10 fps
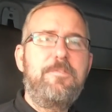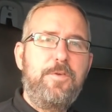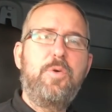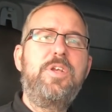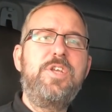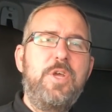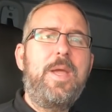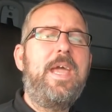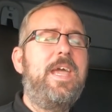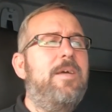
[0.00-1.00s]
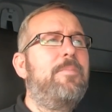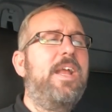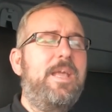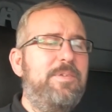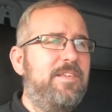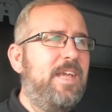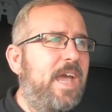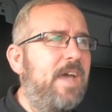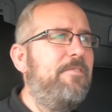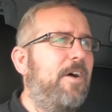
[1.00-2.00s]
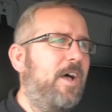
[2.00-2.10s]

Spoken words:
If you're new here, my name is Kev.